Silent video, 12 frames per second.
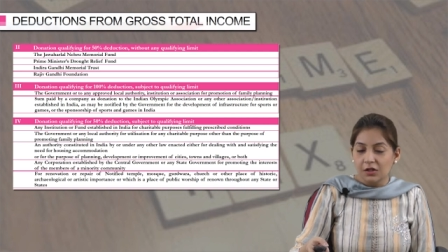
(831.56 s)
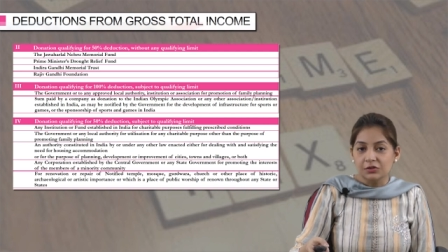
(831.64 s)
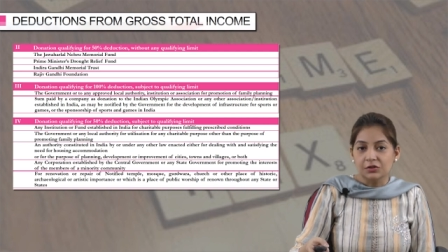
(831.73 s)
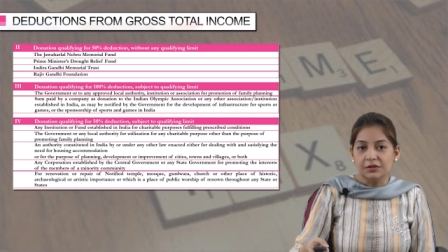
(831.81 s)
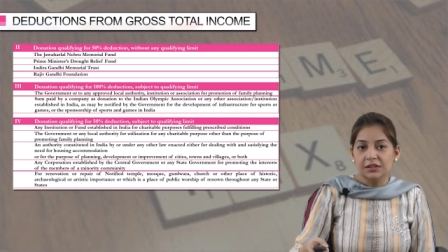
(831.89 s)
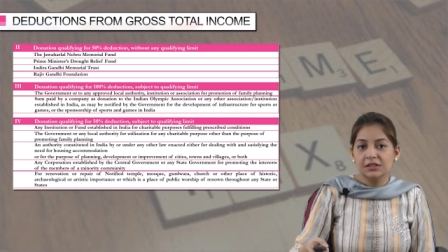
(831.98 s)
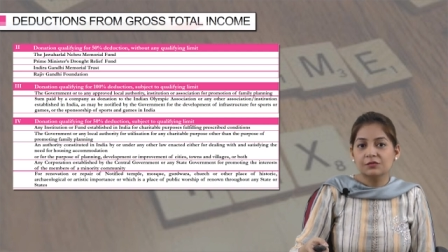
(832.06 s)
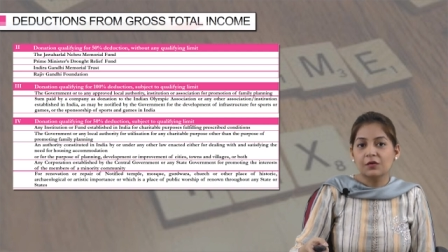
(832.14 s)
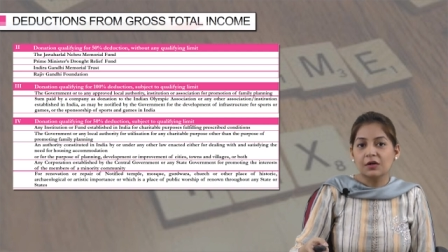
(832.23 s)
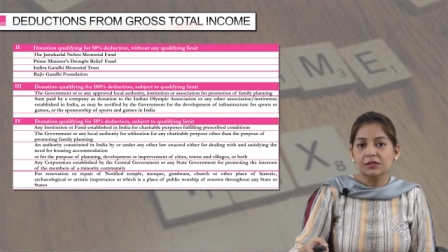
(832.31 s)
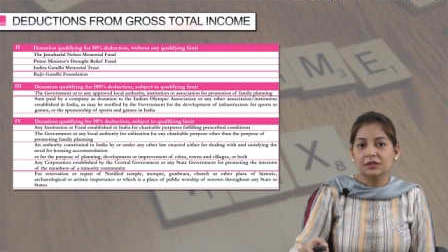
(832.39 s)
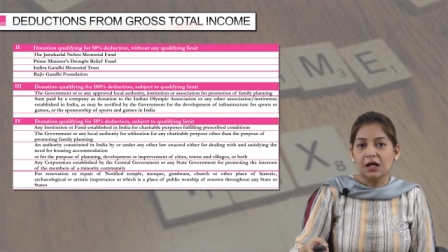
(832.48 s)
So, this
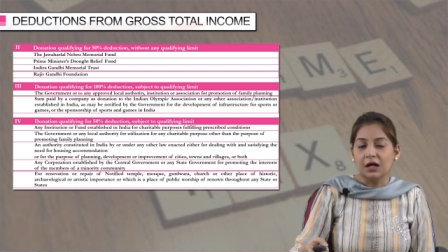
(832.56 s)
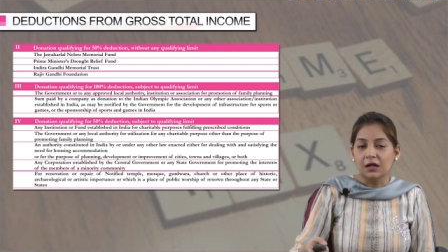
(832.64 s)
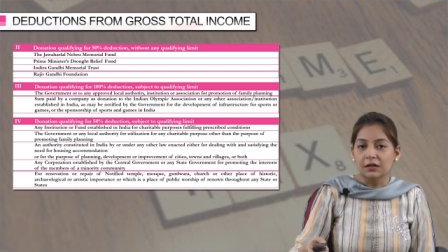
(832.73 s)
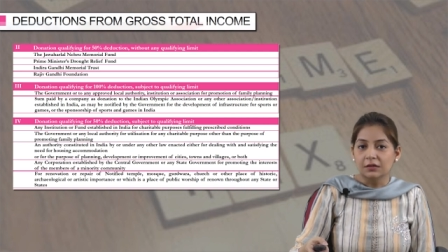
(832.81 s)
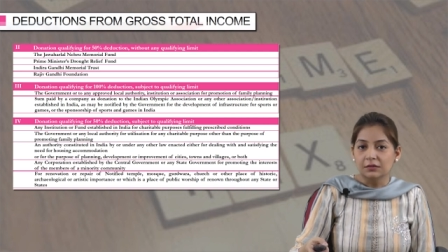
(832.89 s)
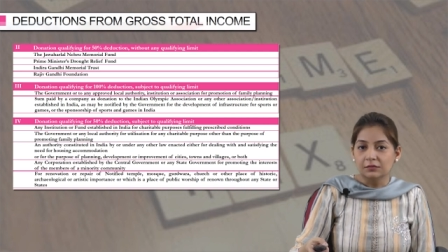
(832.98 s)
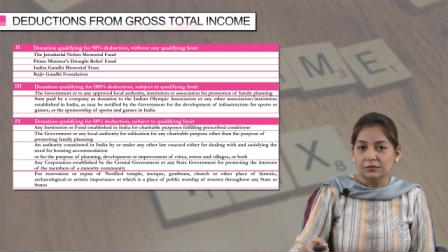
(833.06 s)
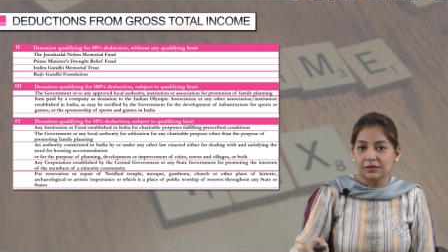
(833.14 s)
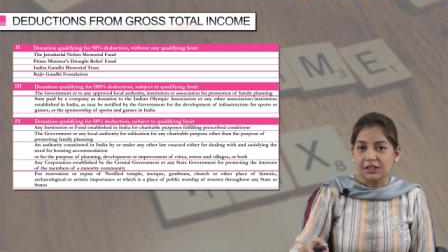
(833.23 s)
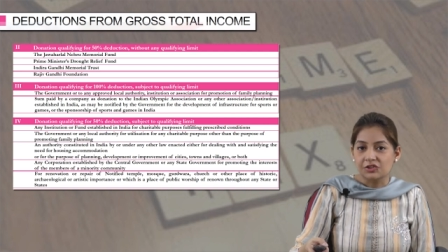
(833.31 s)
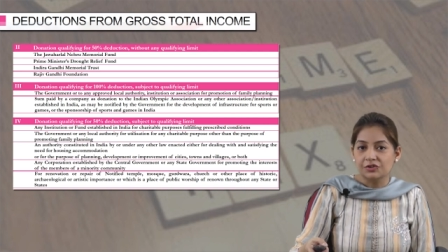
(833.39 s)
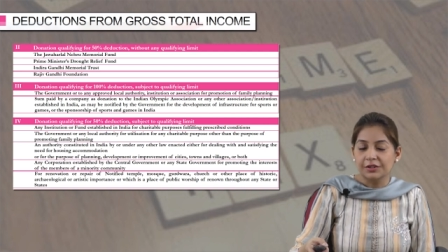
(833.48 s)
was our
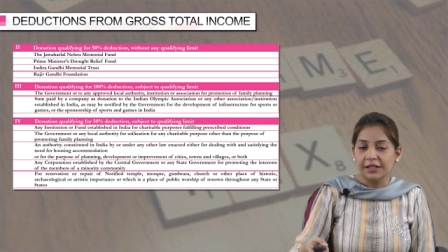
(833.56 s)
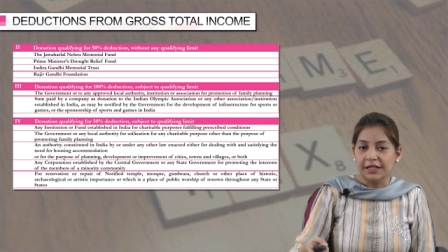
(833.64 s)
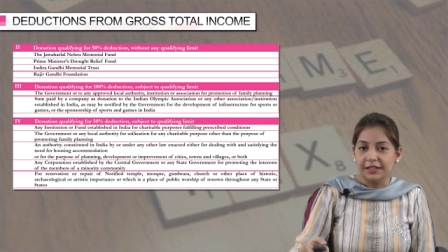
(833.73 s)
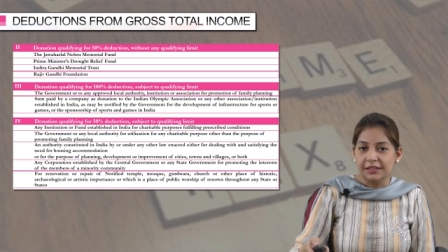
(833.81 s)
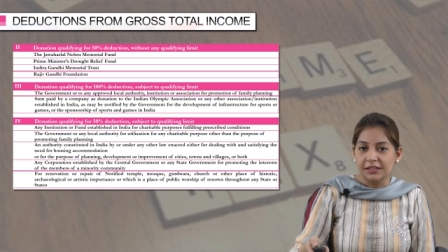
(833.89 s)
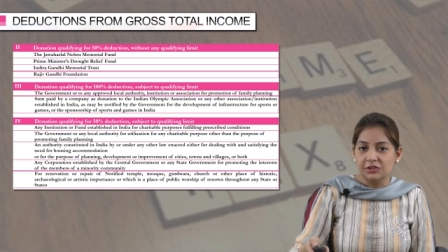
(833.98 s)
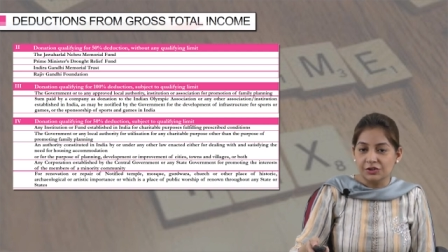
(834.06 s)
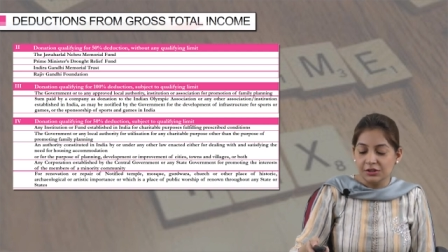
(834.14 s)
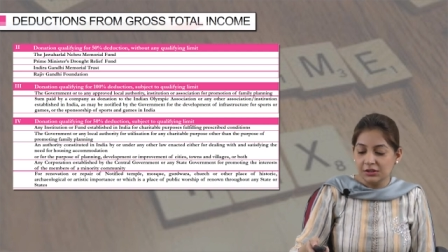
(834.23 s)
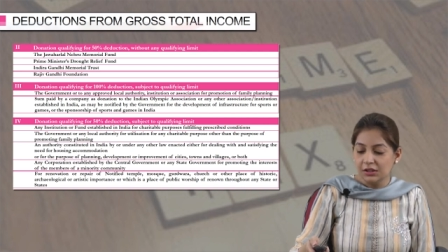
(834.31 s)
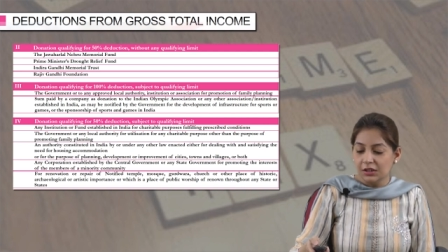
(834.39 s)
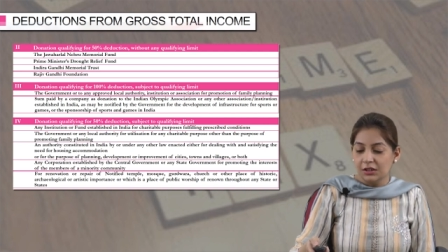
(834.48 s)
section
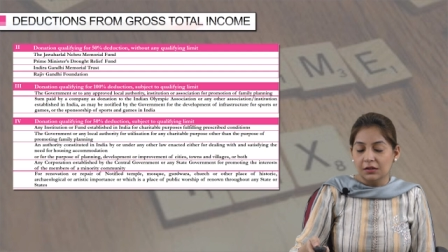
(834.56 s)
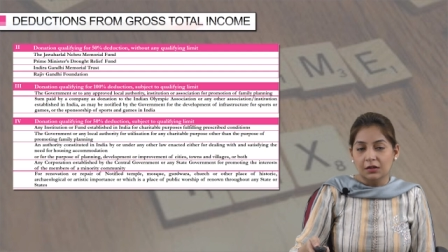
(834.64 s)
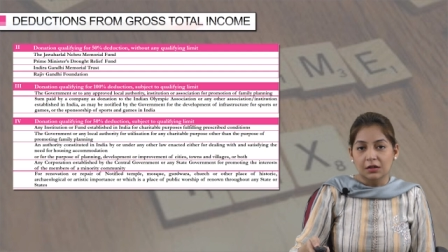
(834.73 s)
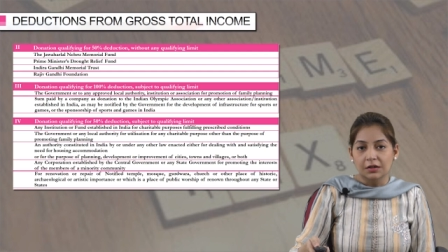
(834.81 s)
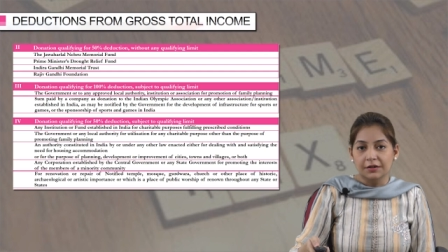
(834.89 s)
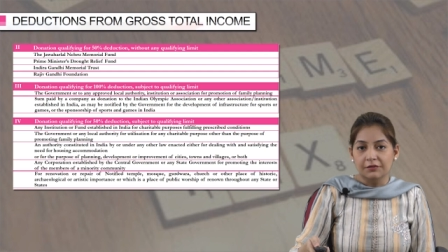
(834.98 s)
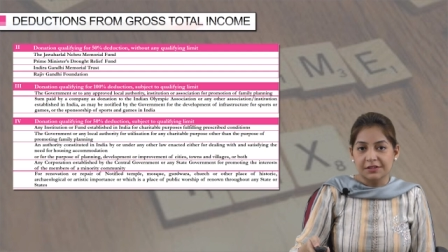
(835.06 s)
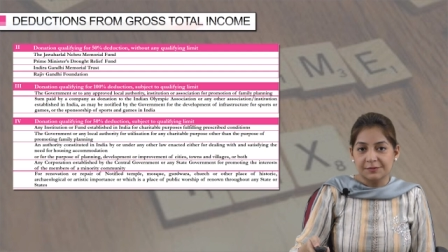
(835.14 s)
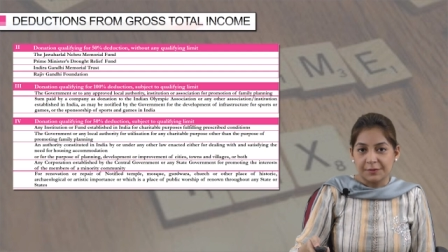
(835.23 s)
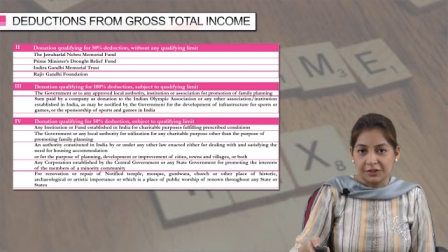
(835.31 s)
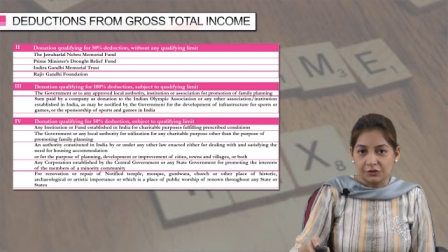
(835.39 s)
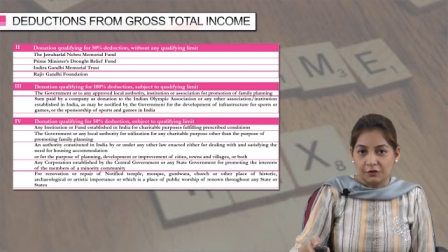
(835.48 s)
80G uh, in
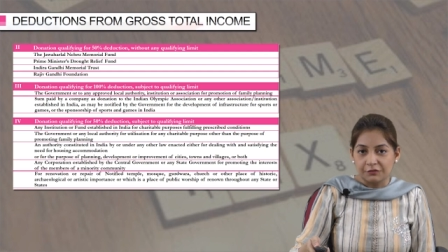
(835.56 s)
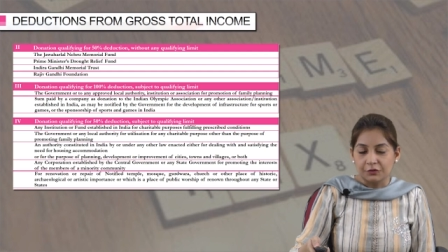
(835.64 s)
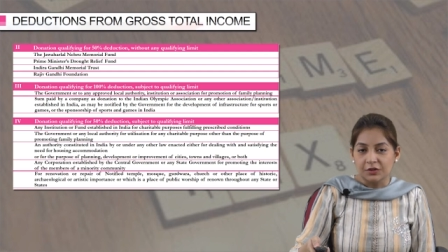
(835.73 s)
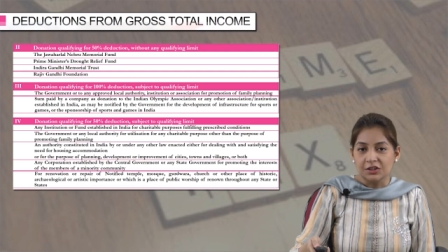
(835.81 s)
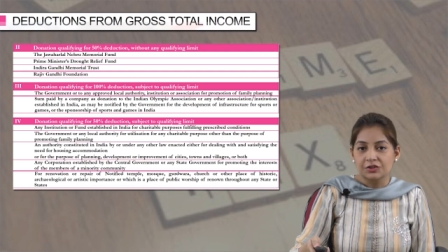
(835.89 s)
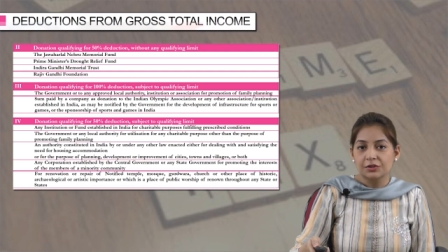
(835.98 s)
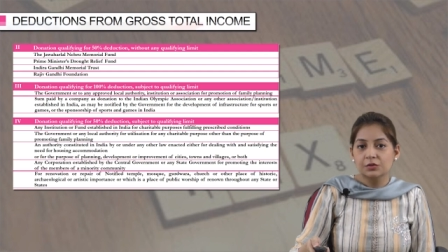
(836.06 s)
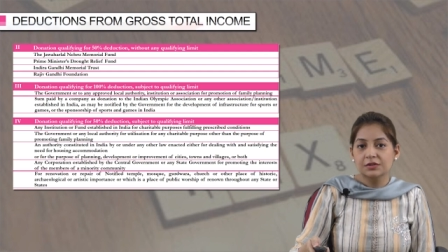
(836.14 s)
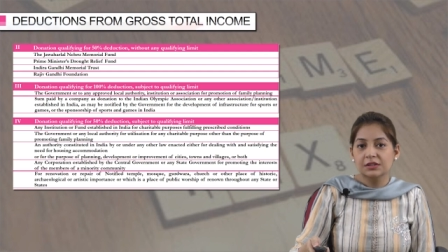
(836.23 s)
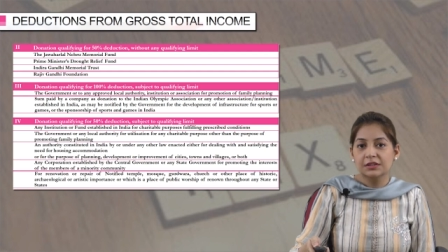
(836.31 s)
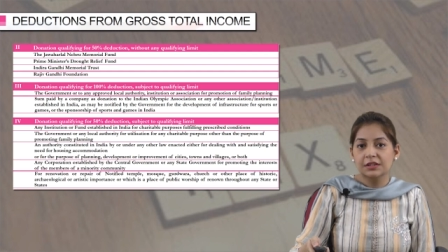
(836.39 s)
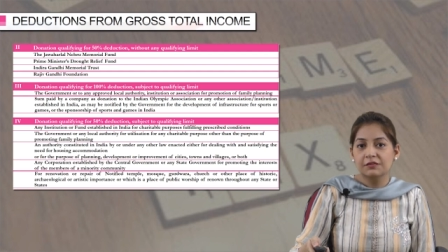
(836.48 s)
respect of donation
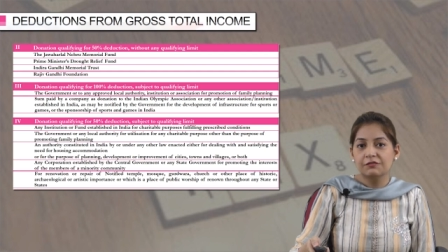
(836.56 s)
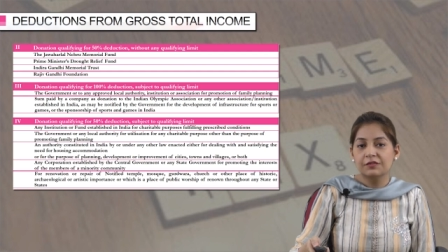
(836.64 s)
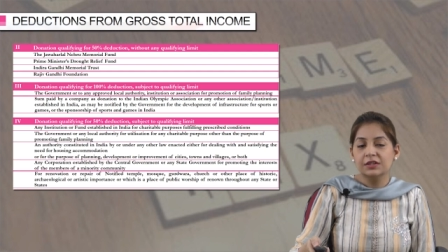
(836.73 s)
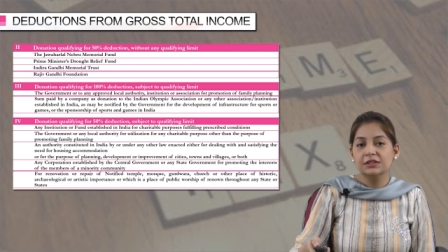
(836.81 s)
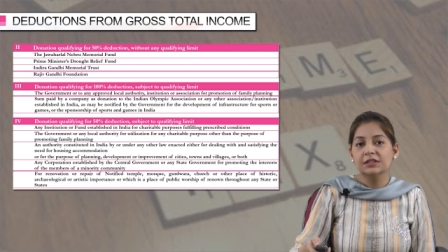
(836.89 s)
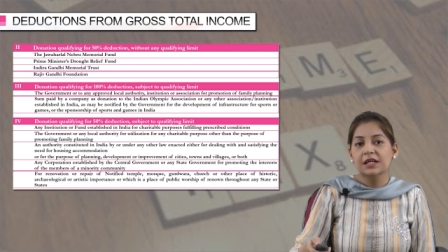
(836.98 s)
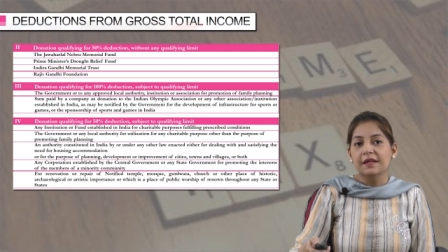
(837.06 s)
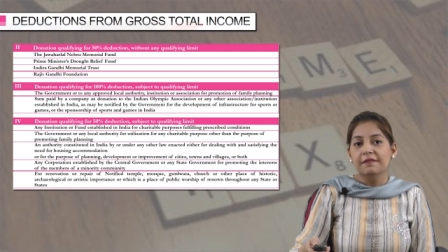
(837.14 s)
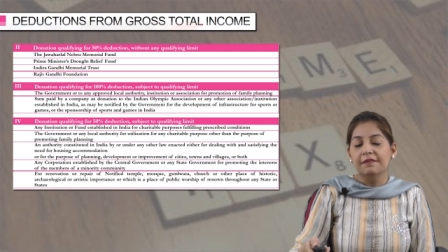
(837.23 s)
to certain funds.